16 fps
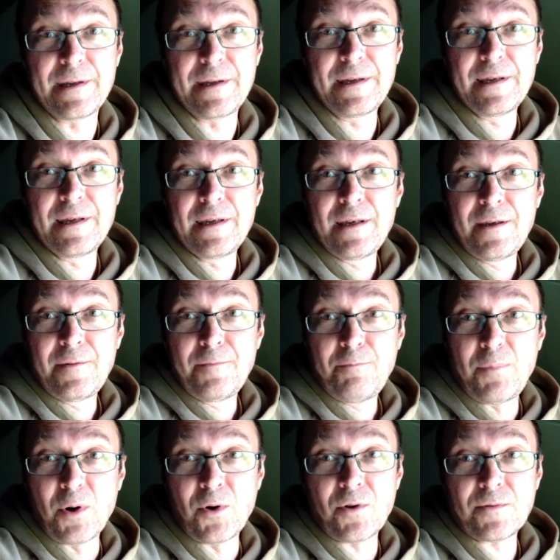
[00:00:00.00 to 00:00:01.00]
But
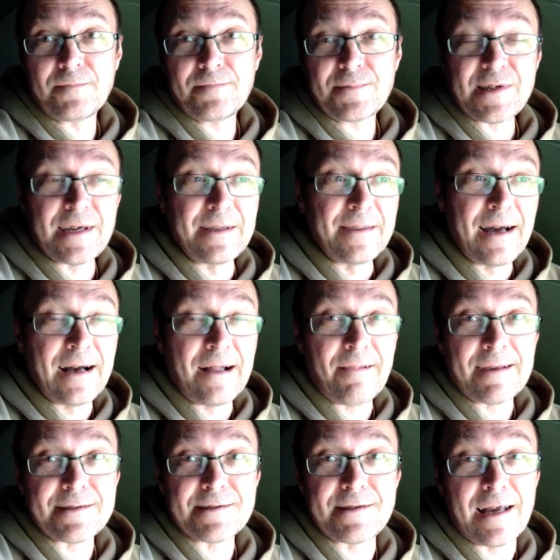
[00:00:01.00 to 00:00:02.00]
saying that, last night
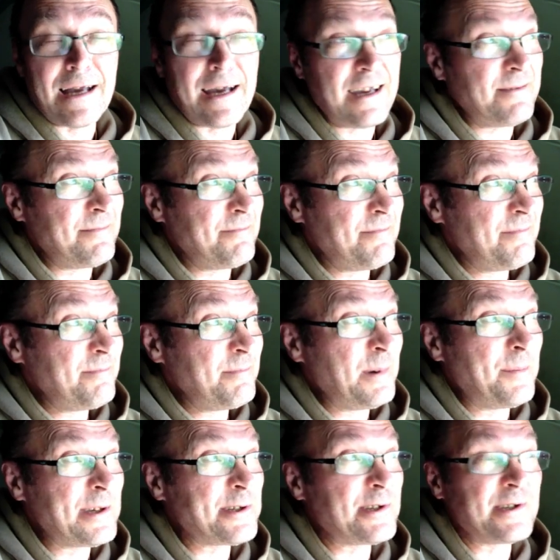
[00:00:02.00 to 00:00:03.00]
my missus had
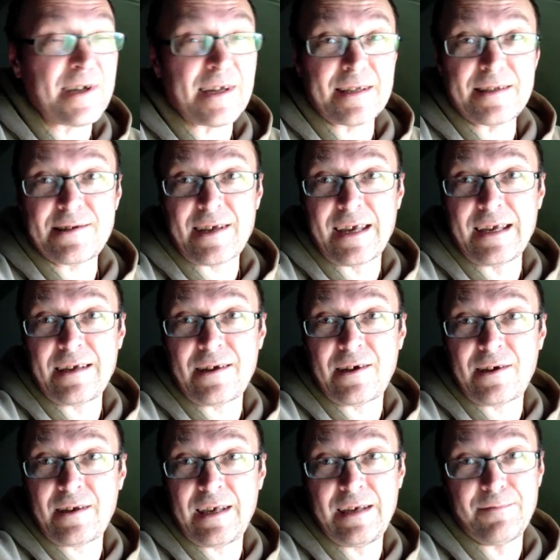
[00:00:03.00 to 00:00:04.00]
to take, even though
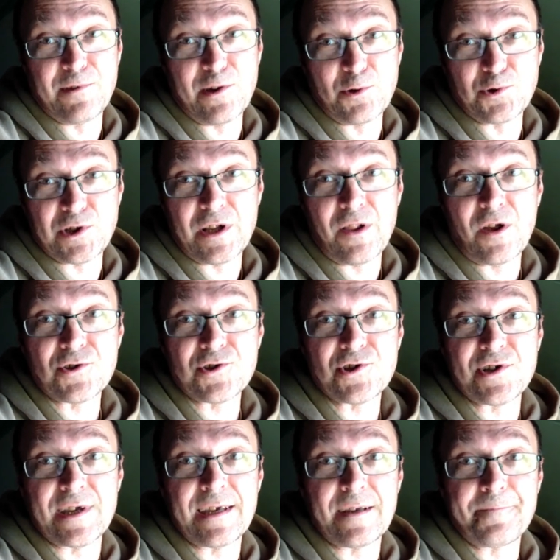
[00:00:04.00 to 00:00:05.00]
she lost it,
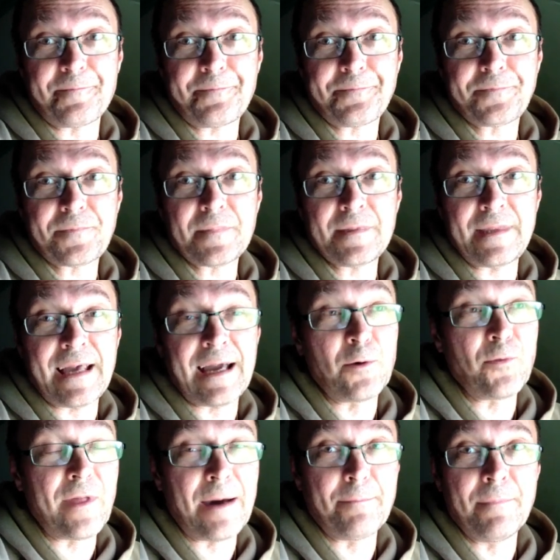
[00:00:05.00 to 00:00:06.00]
down that
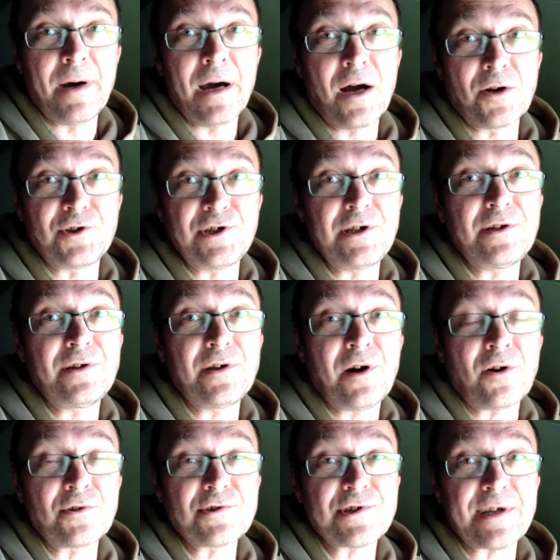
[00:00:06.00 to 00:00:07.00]
margin on a single
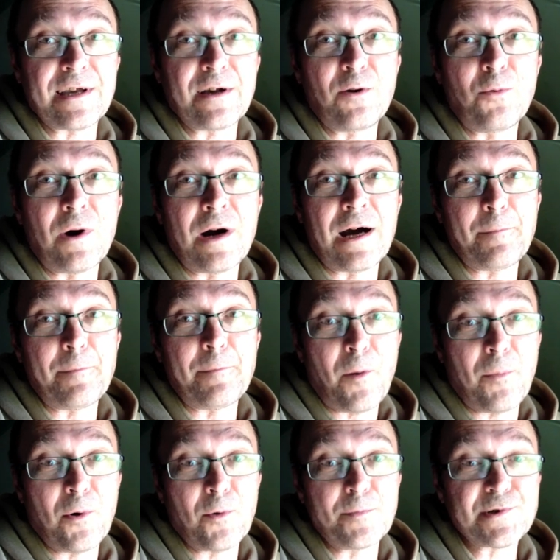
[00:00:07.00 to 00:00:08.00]
white pop-up,
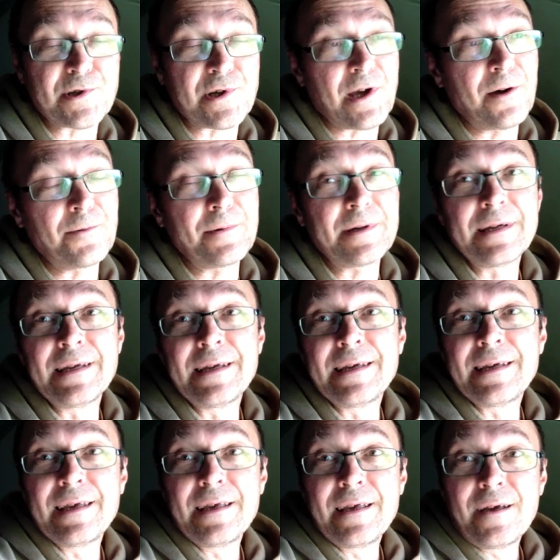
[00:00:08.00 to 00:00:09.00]
so
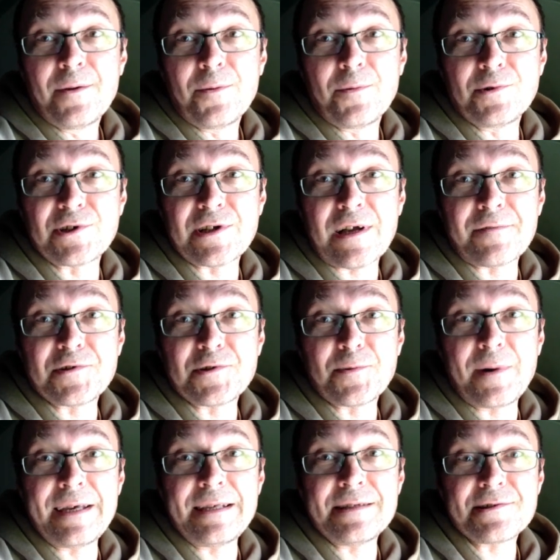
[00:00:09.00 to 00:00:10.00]
just have to wait and
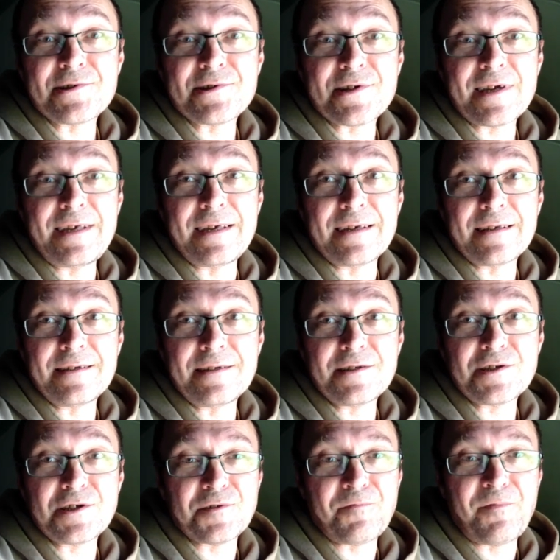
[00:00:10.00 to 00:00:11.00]
see. It's the
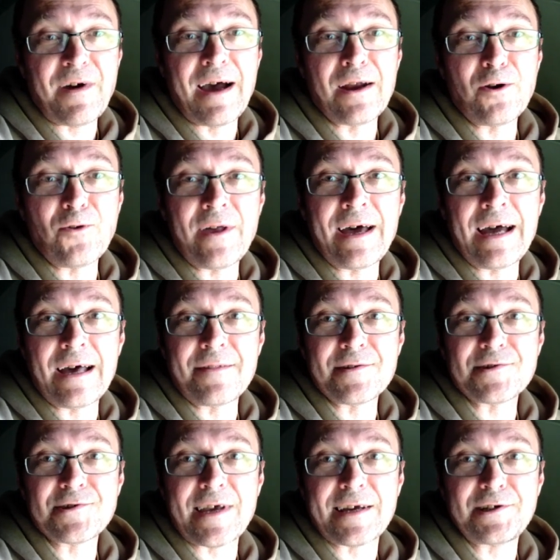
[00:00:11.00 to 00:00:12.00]
final night of the session,
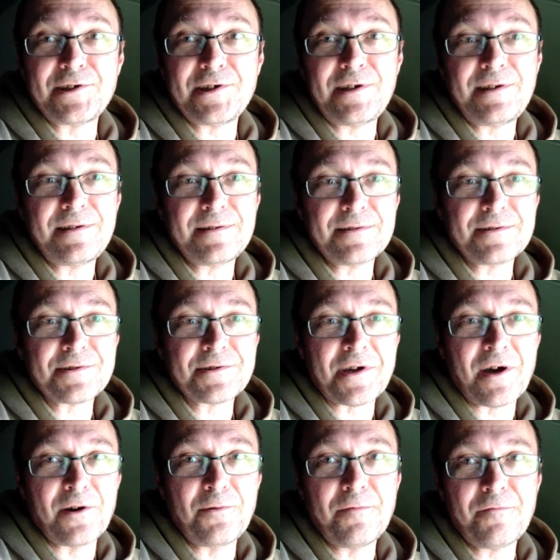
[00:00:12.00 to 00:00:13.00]
so
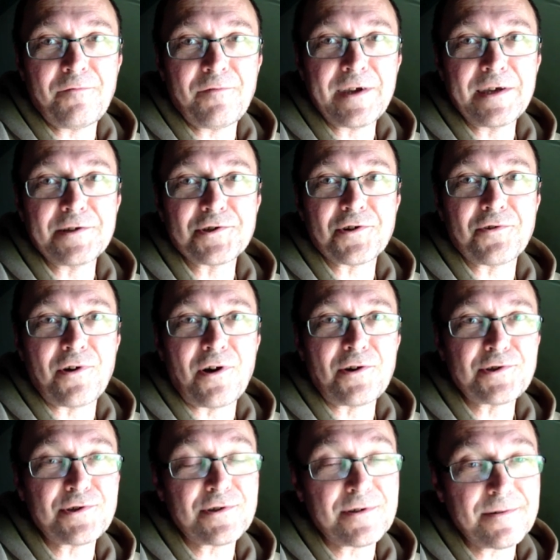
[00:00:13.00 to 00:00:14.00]
fingers crossed we'll
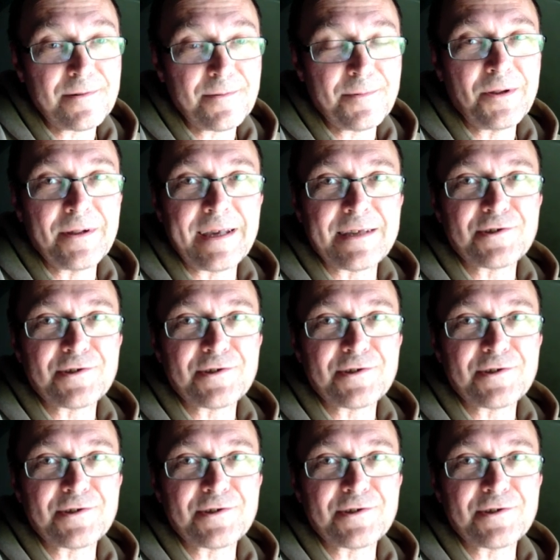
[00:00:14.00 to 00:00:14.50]
get something.